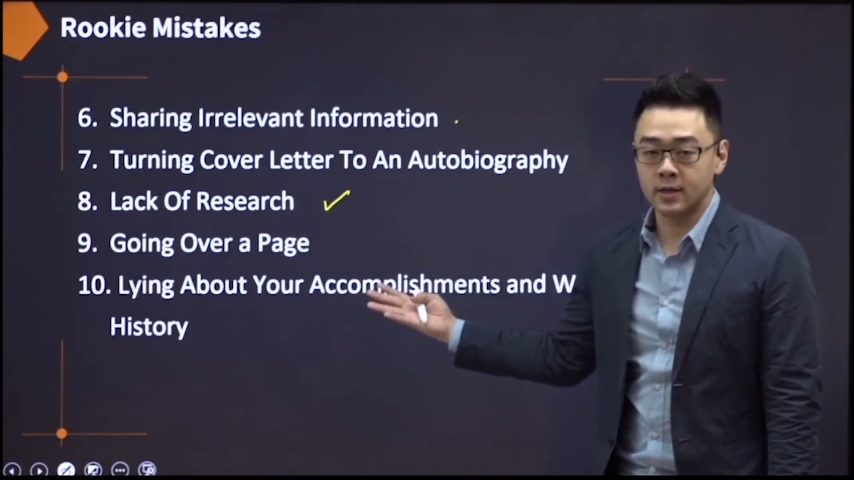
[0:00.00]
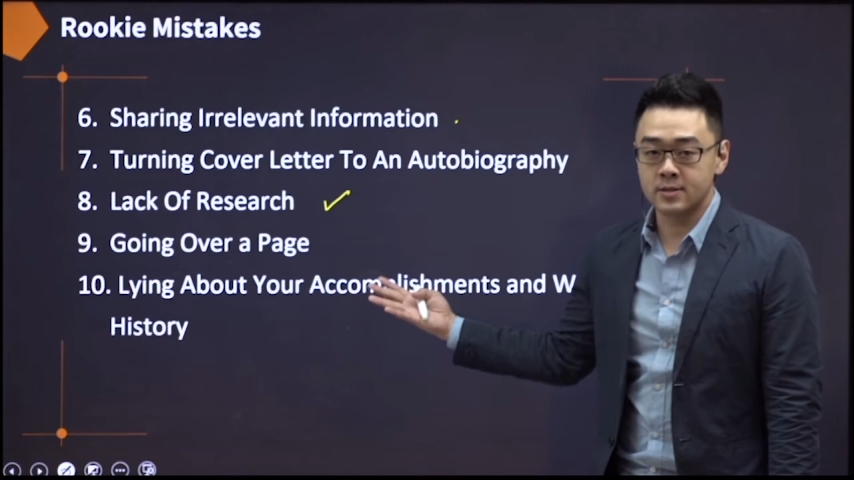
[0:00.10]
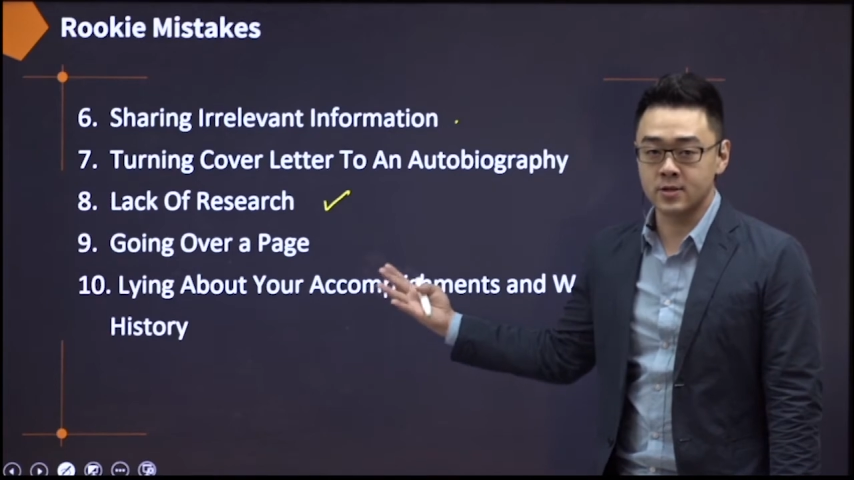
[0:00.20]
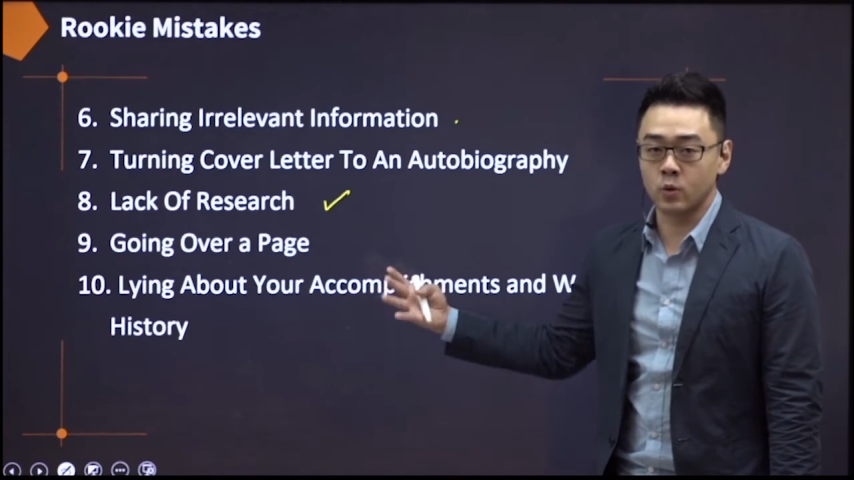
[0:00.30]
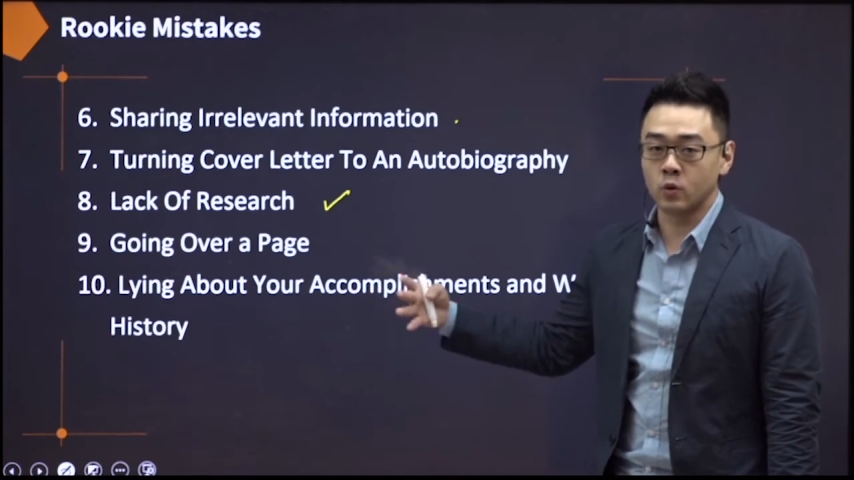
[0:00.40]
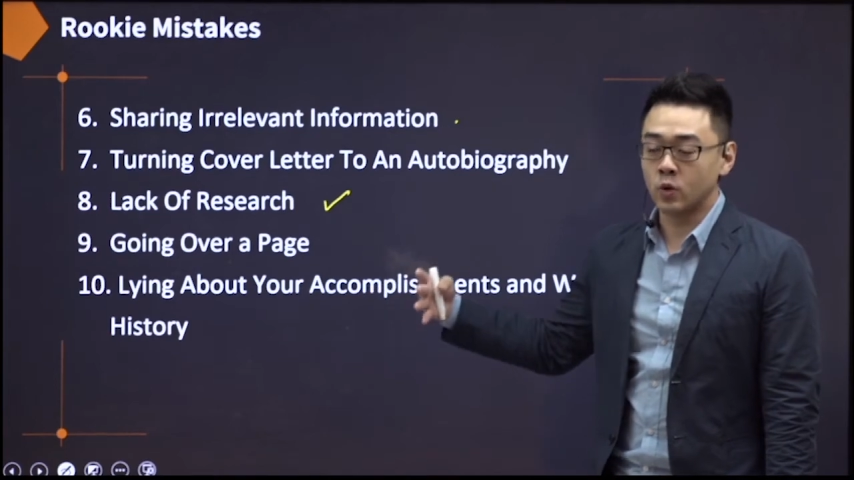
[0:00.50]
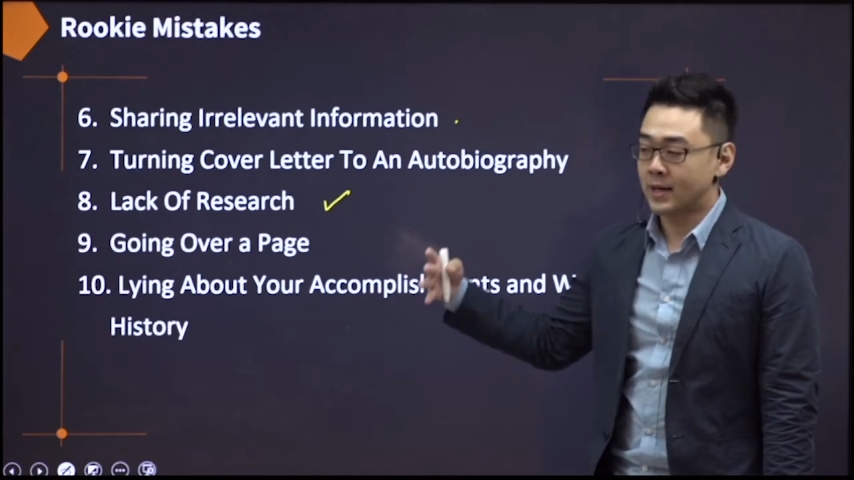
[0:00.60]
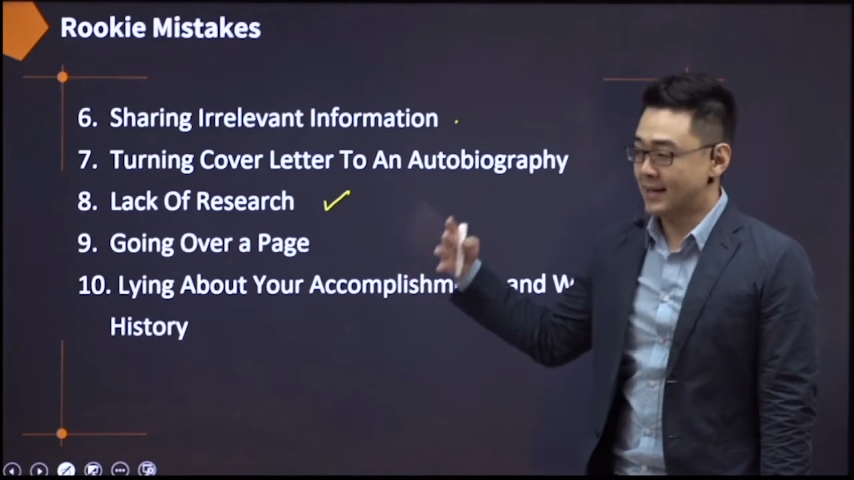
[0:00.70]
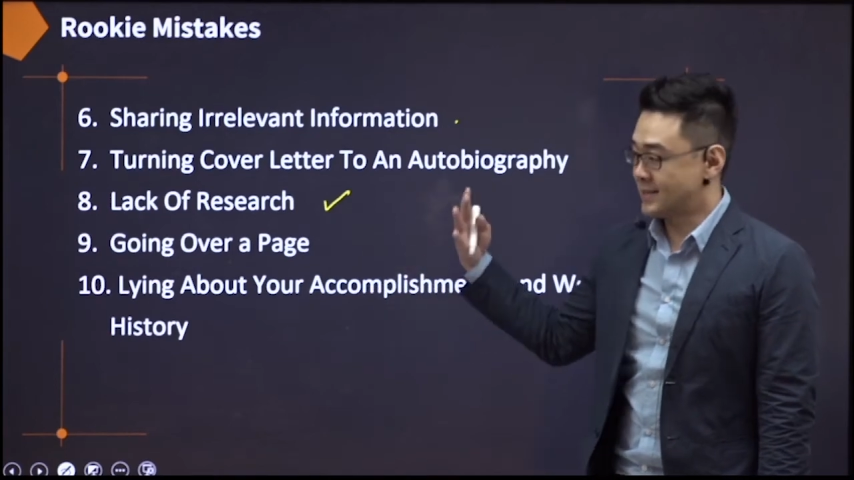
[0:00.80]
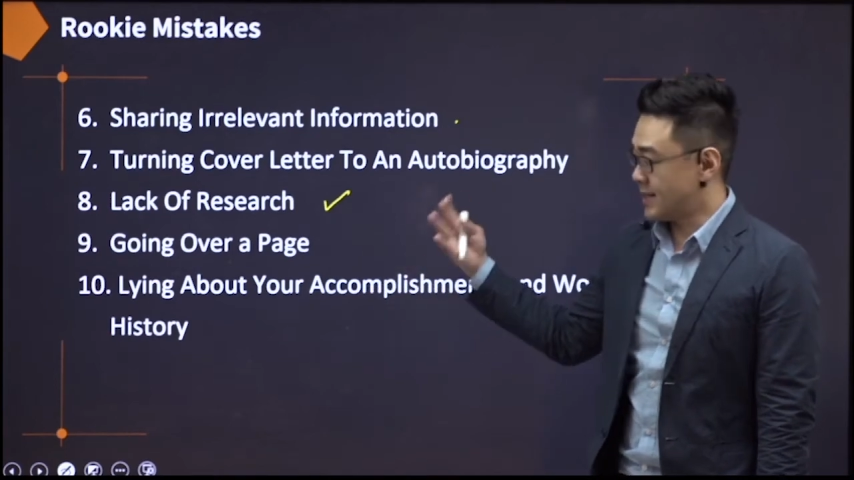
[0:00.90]
So
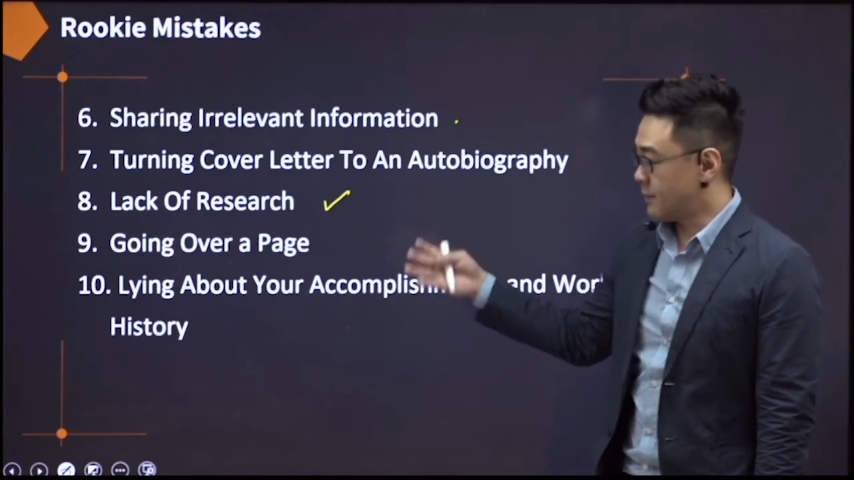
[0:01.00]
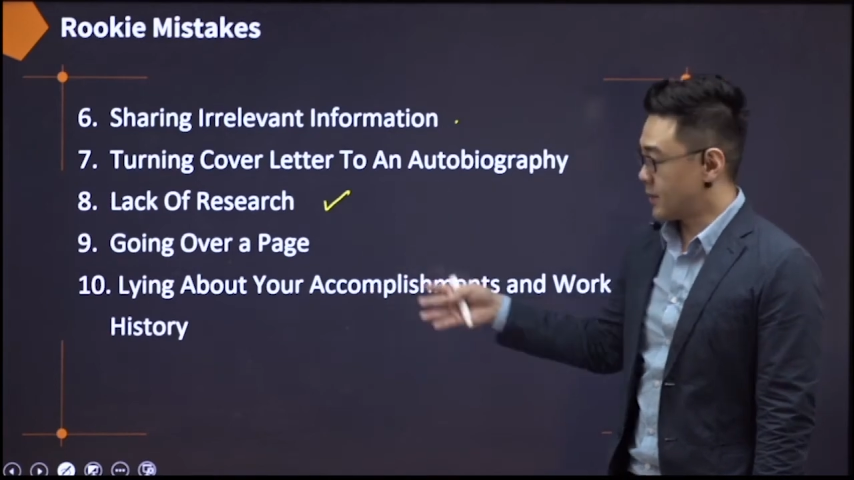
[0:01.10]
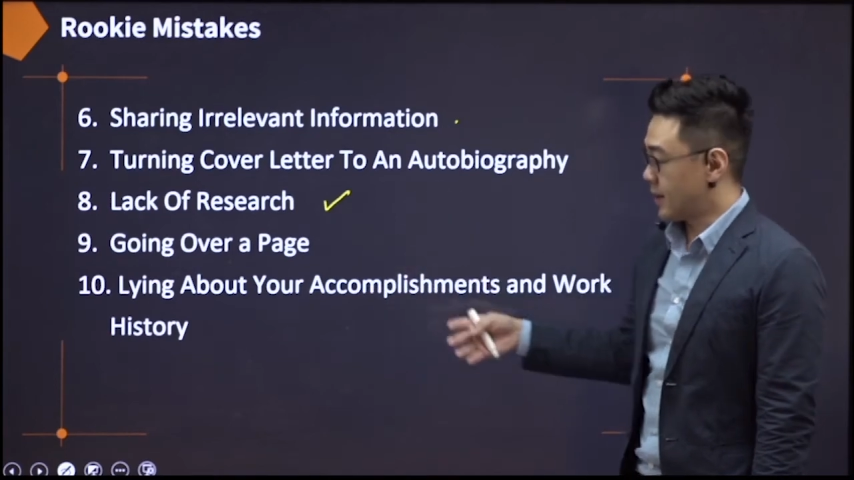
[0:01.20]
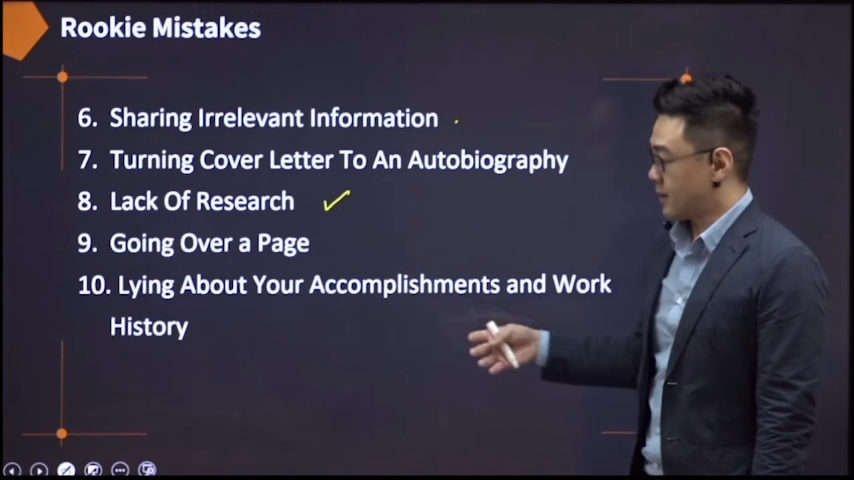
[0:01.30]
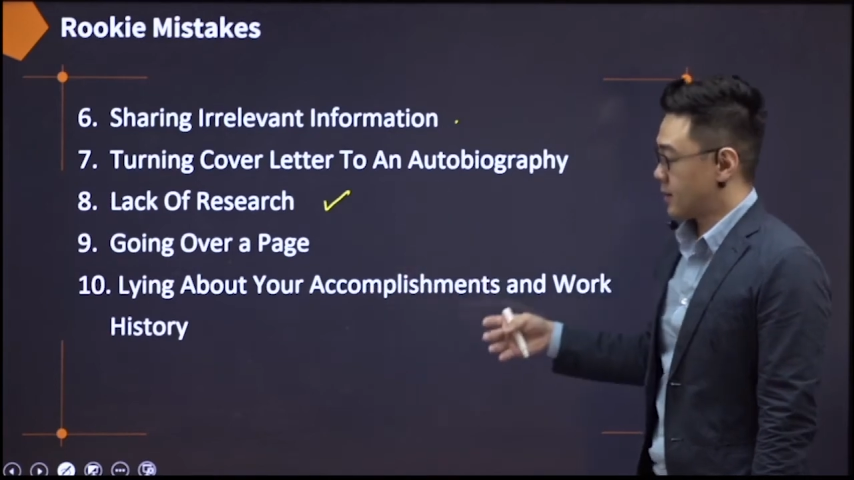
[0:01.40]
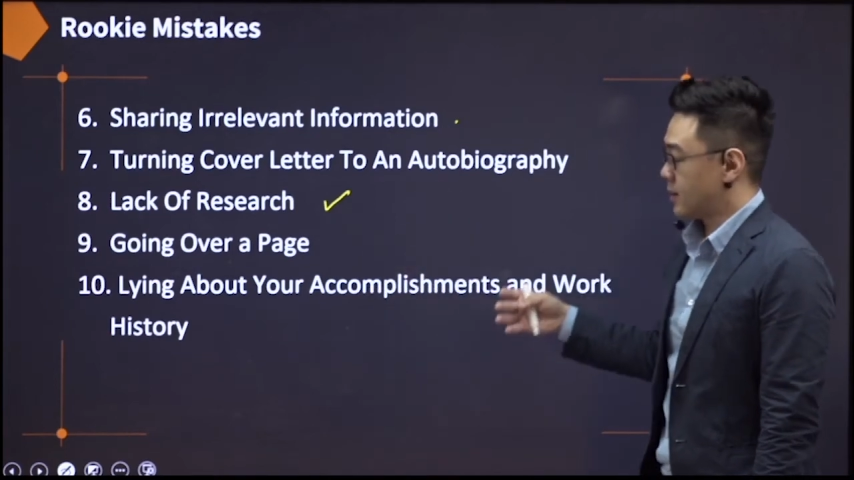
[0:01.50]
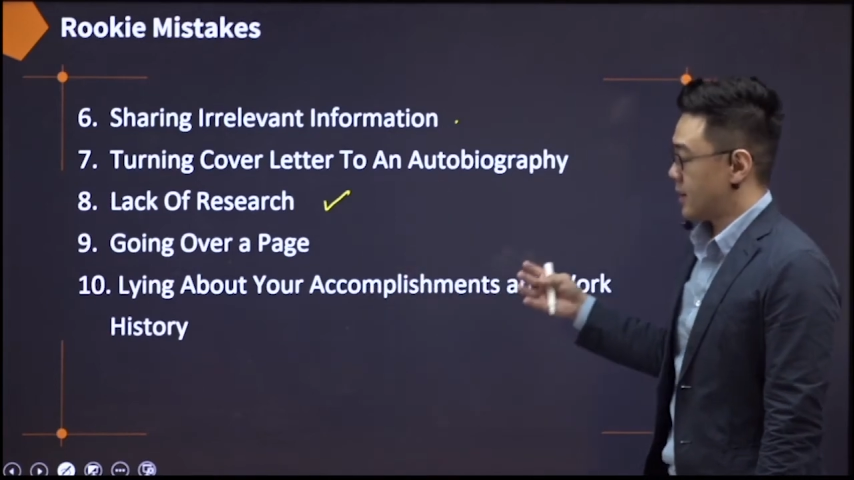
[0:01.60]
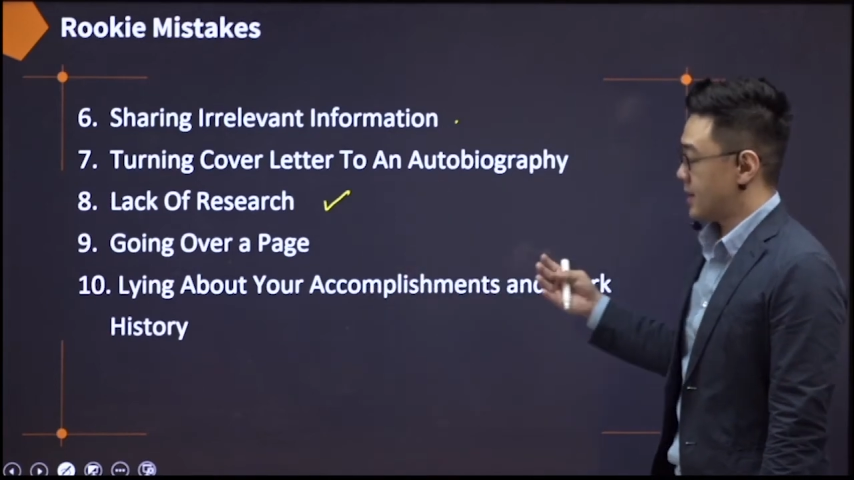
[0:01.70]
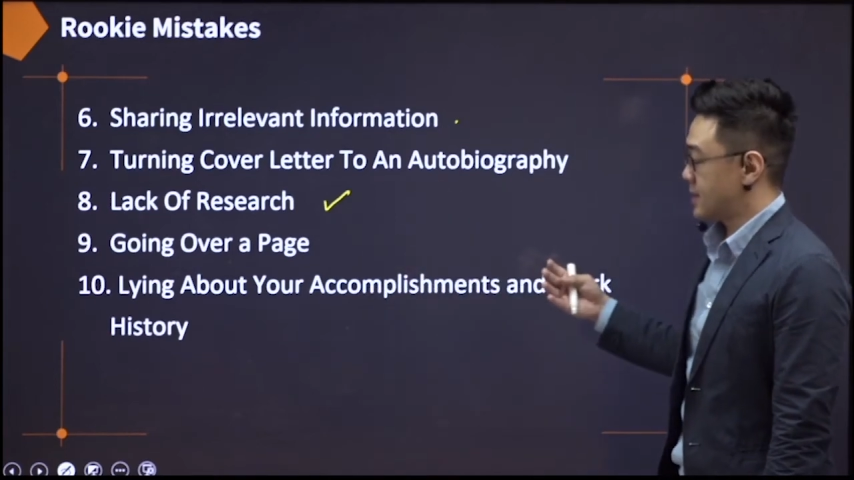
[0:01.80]
same thing as